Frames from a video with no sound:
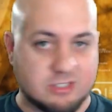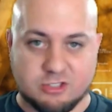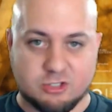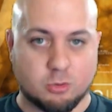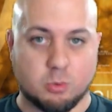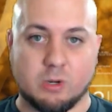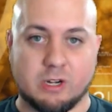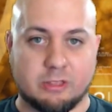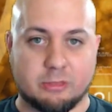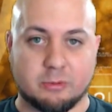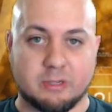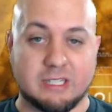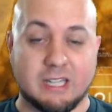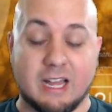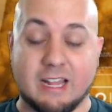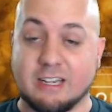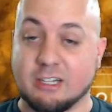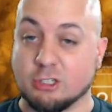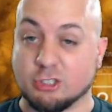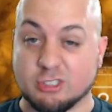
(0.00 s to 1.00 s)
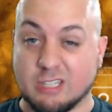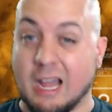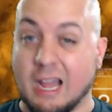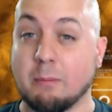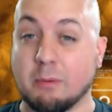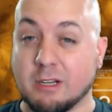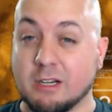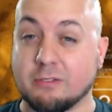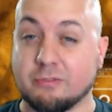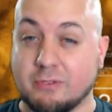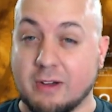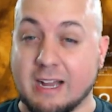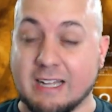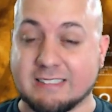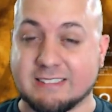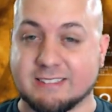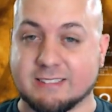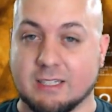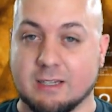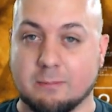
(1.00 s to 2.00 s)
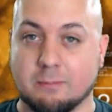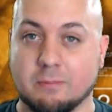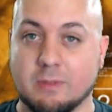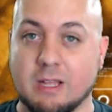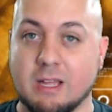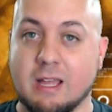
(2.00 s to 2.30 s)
23 light years. I'm going to find some.